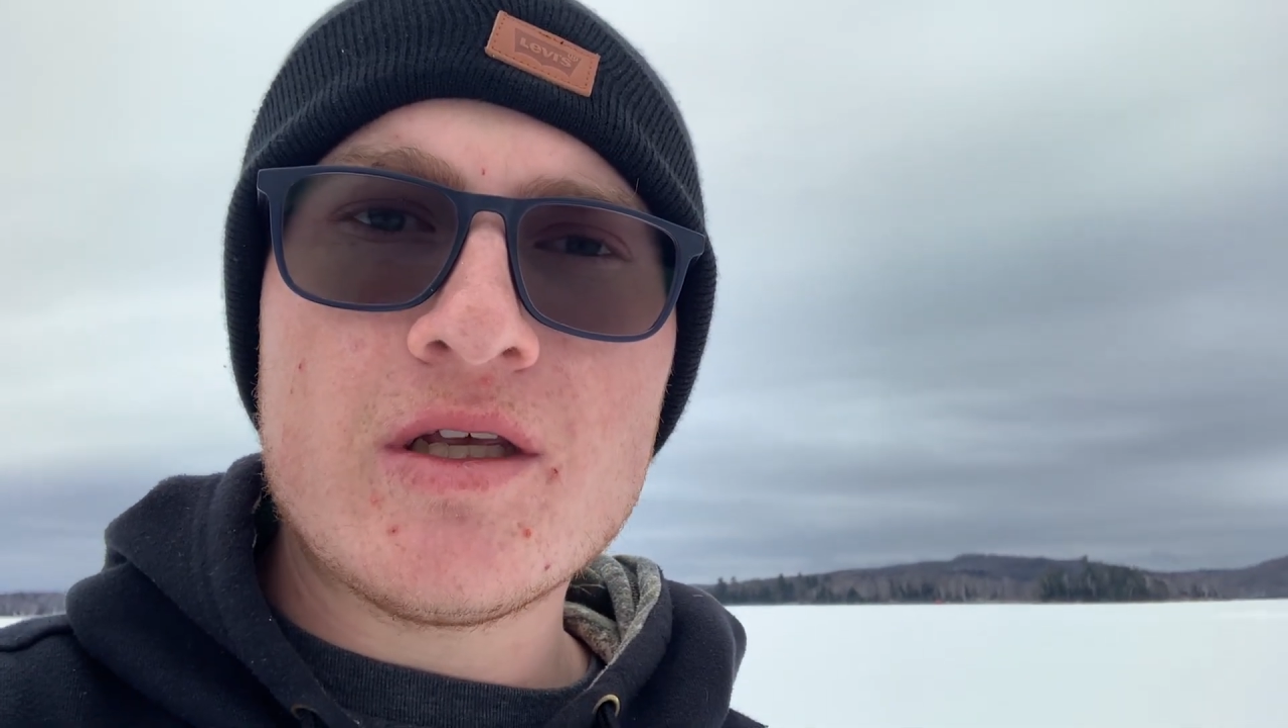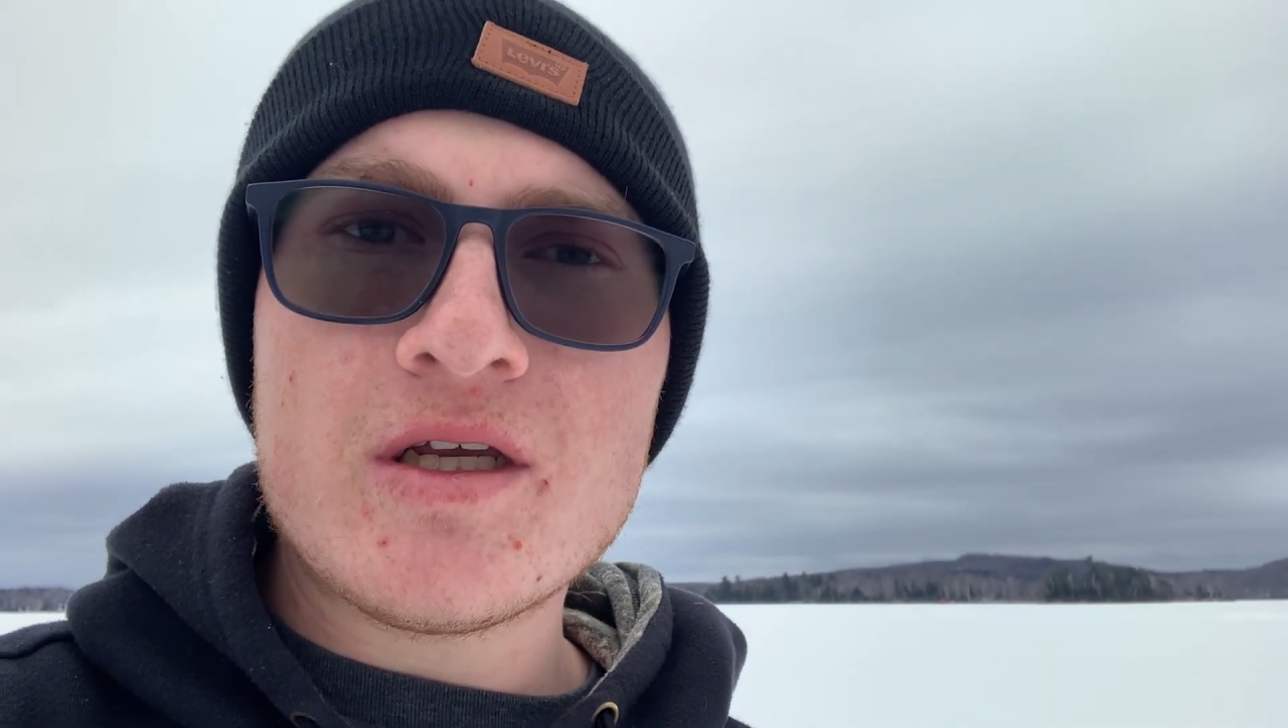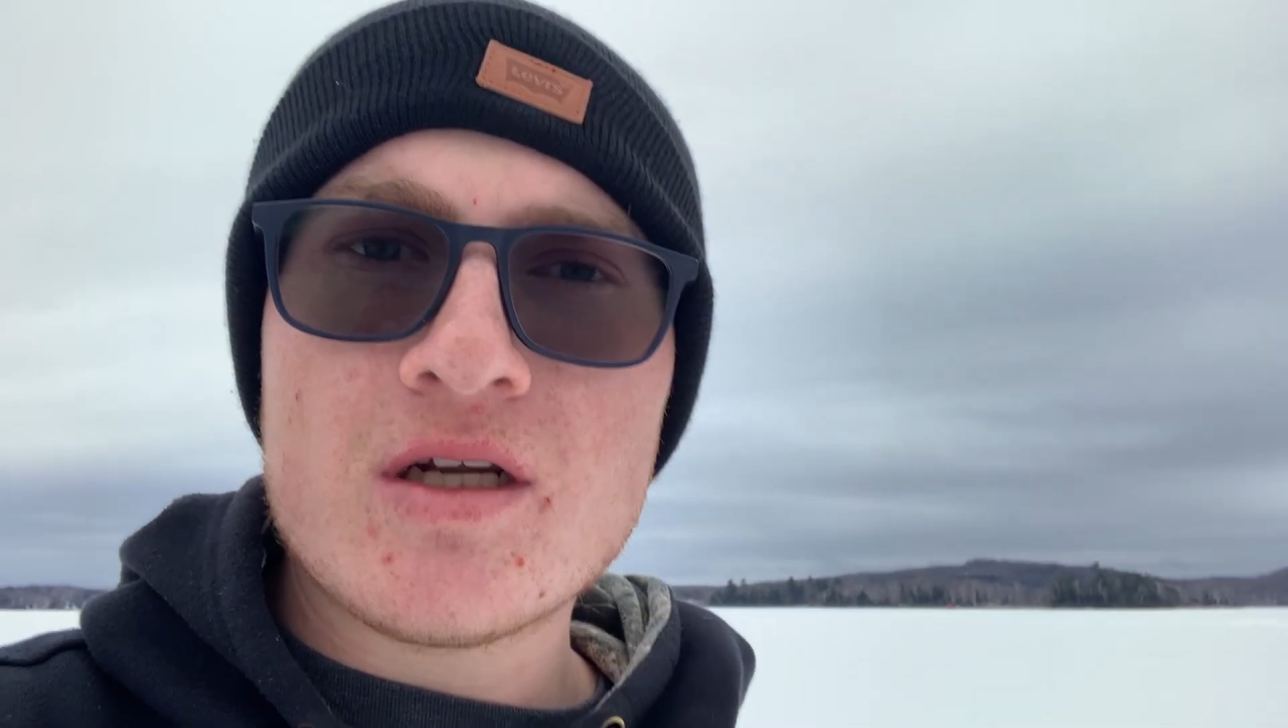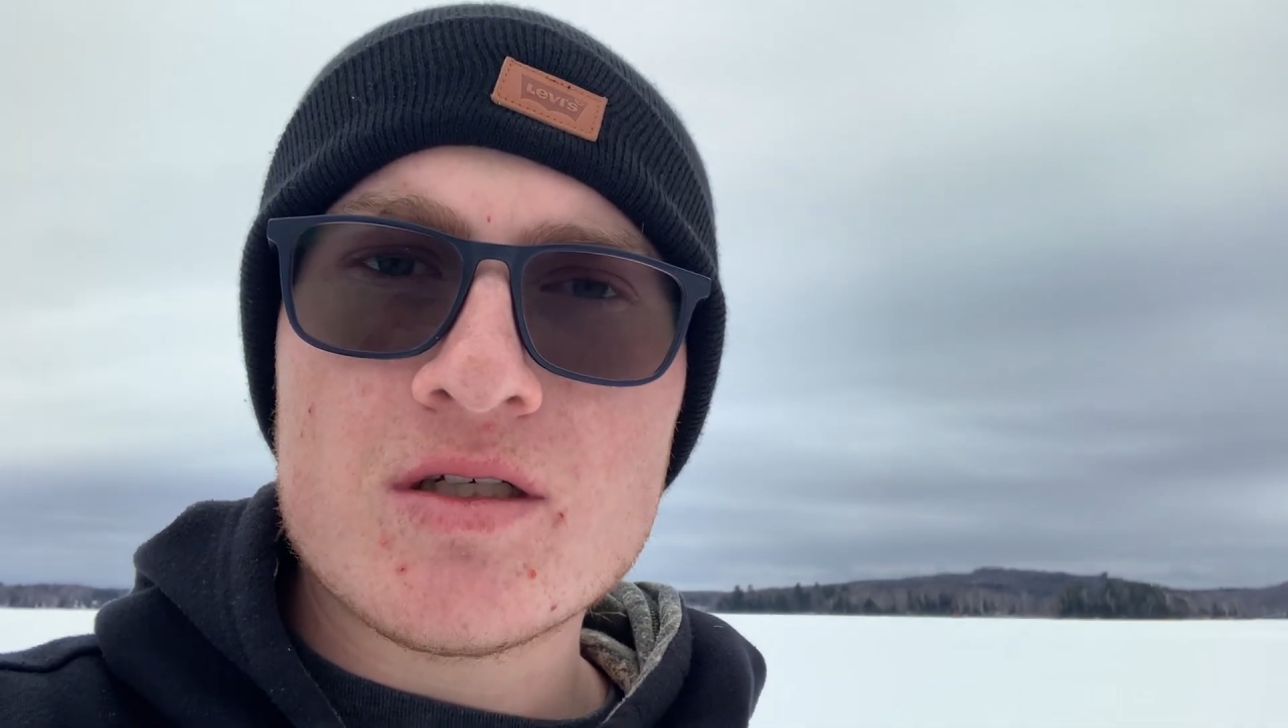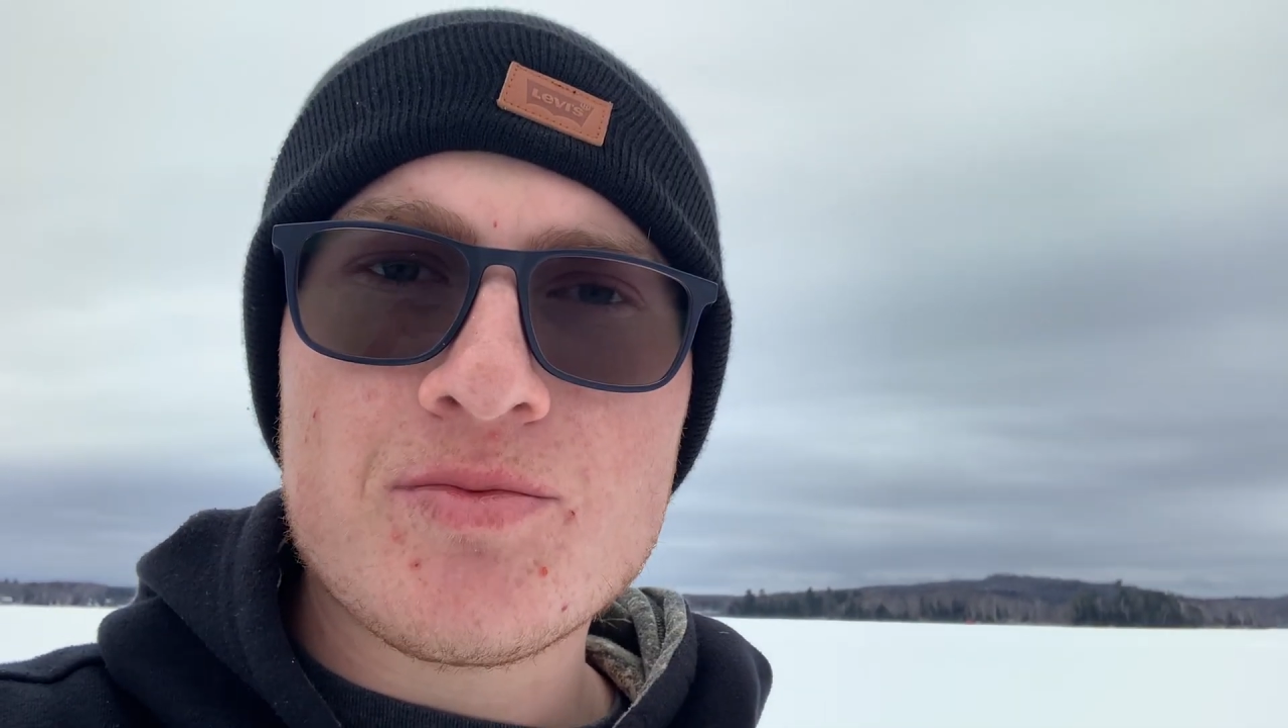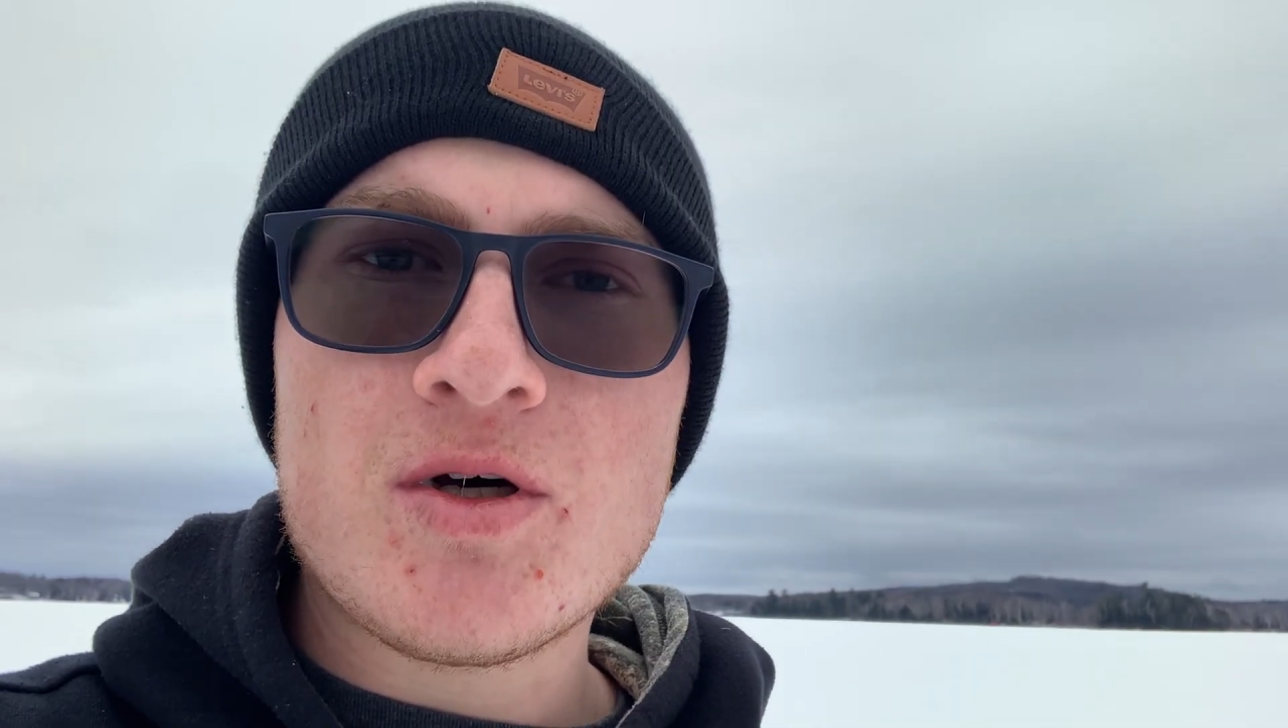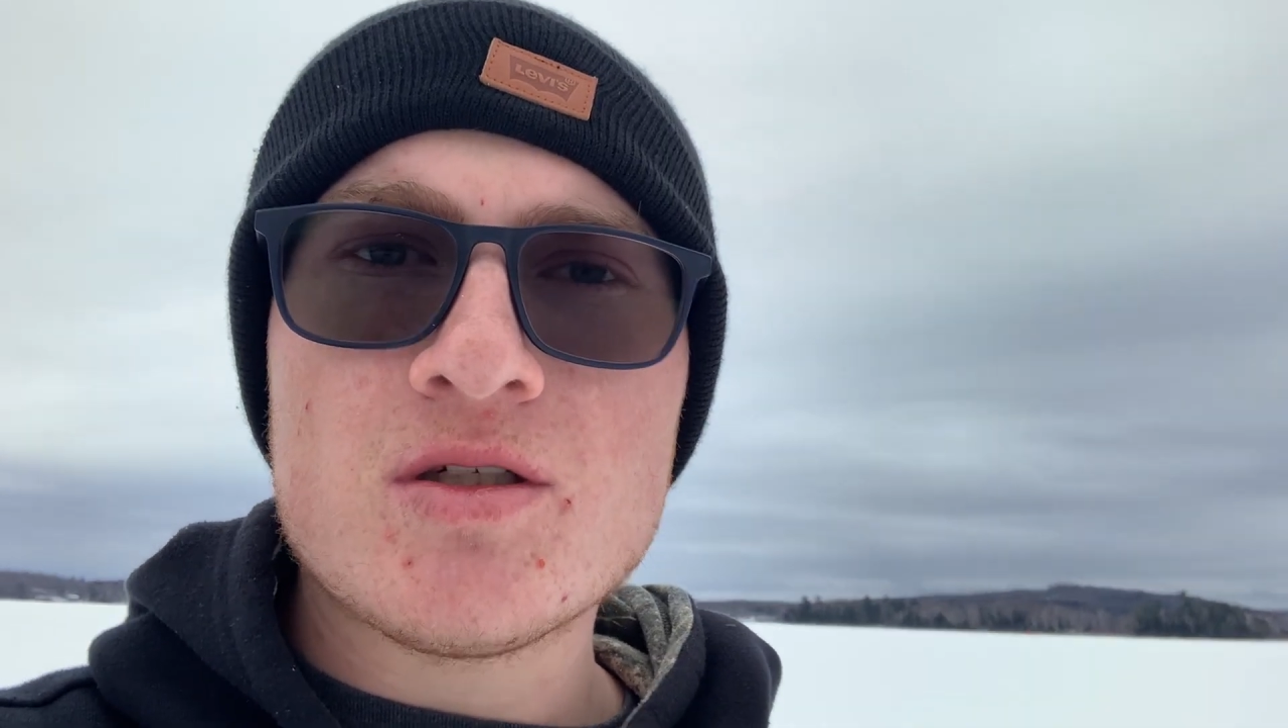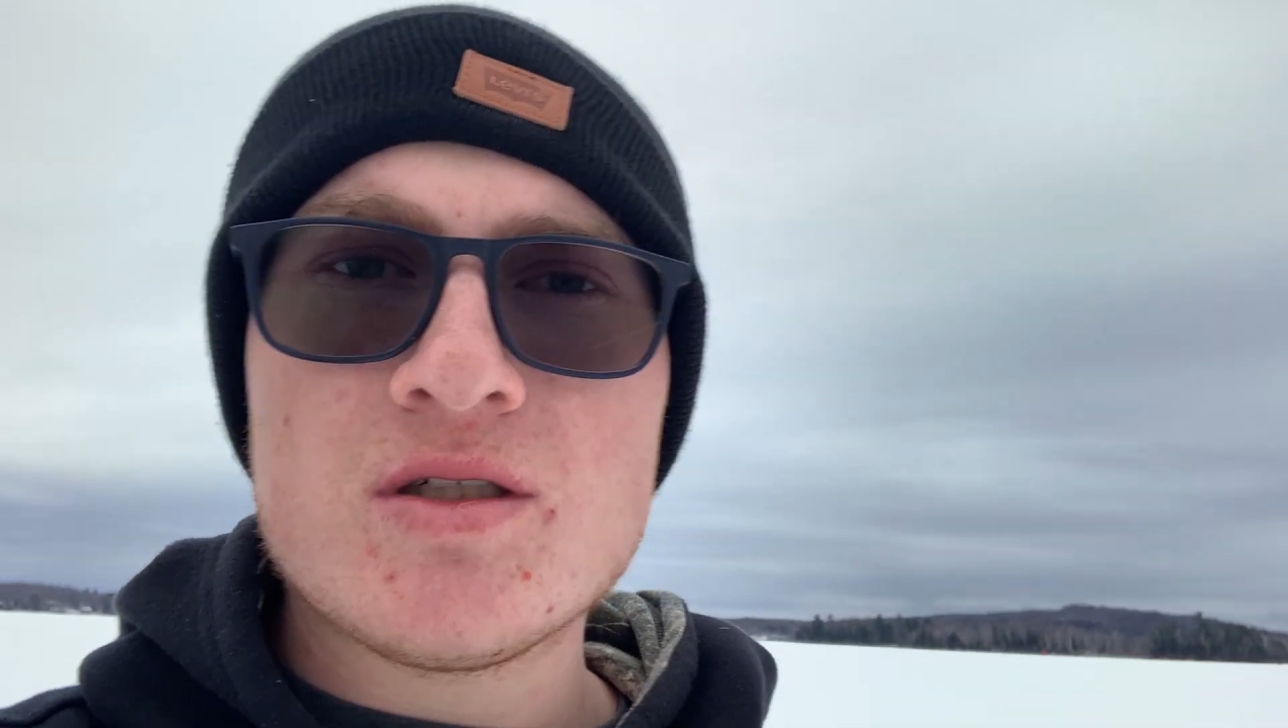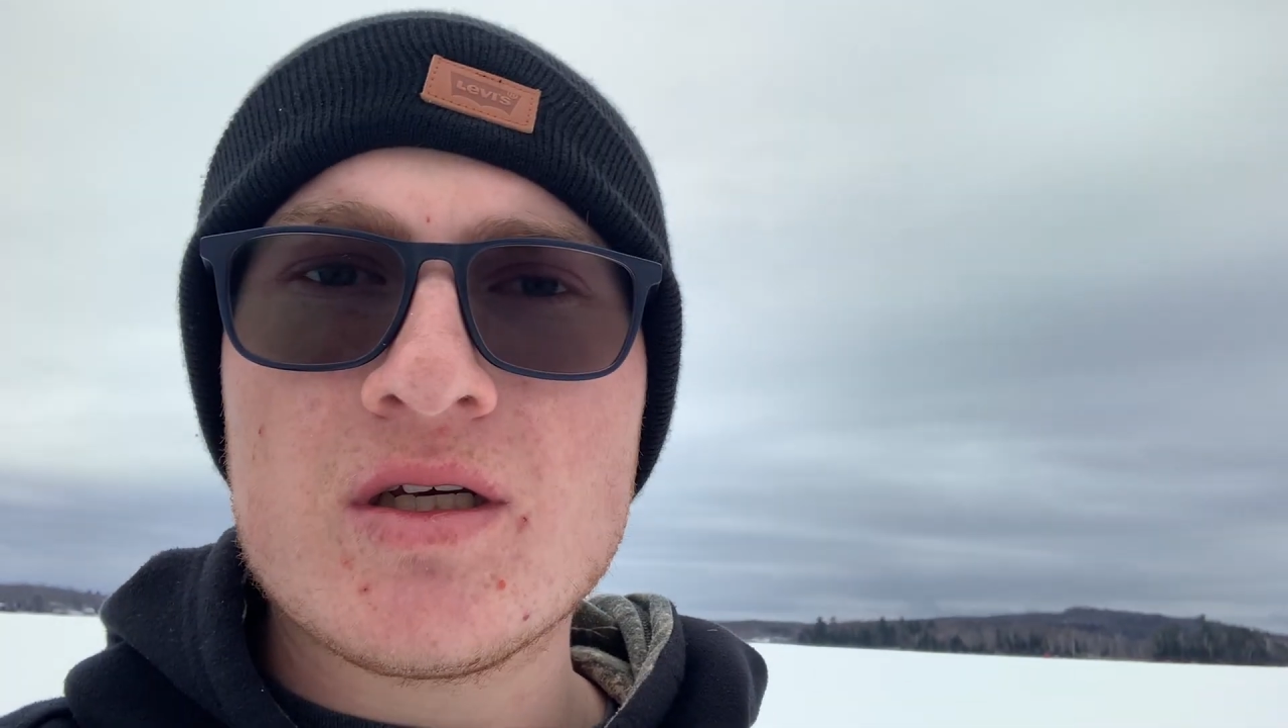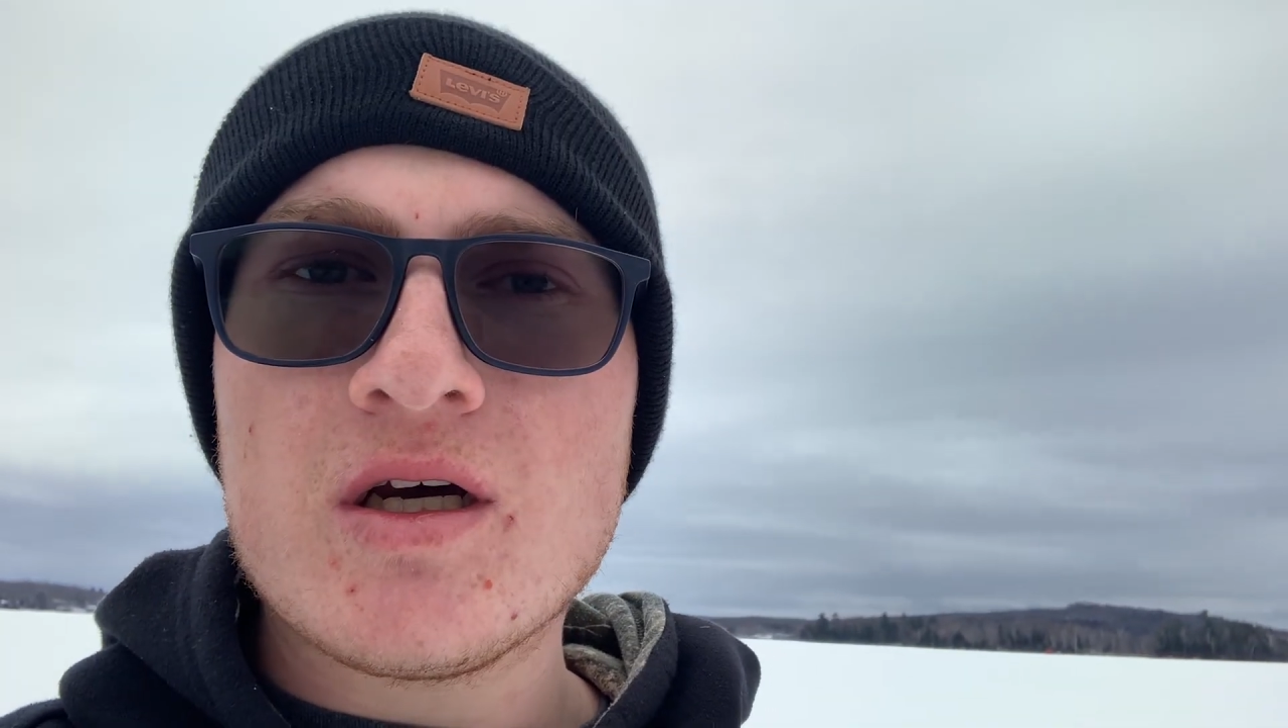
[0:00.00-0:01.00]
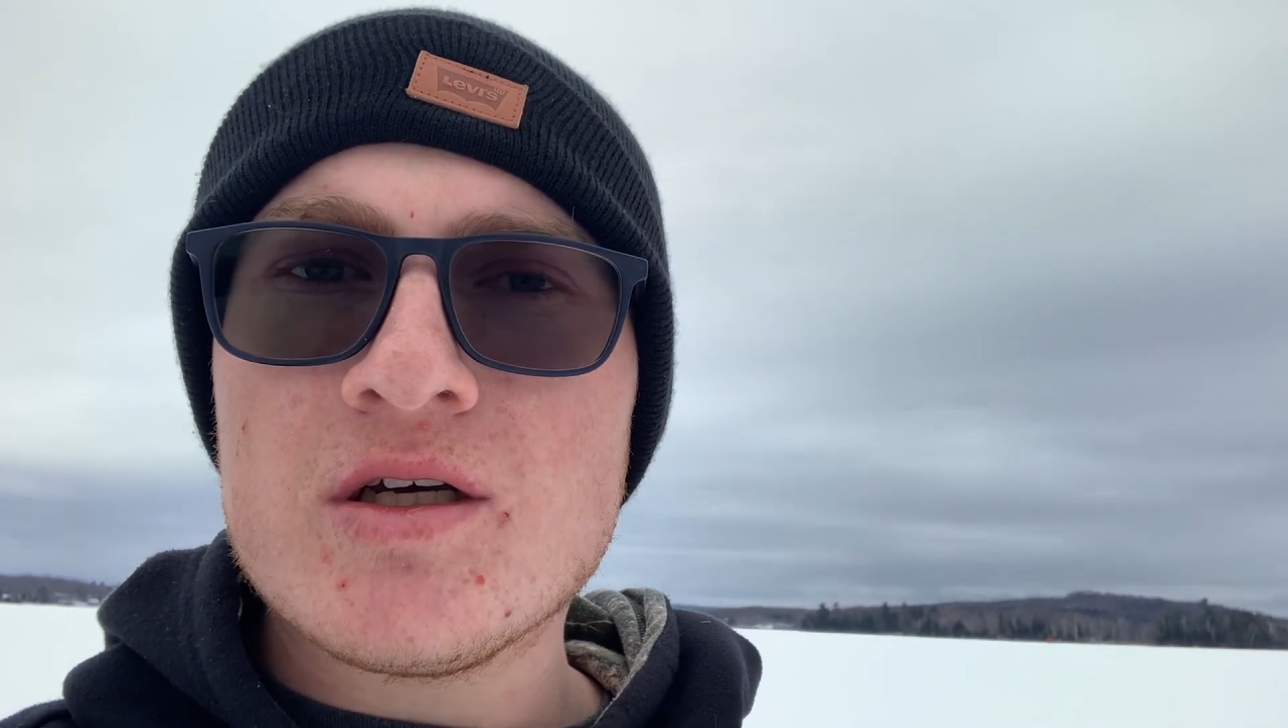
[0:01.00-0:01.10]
Lake Nosbonsing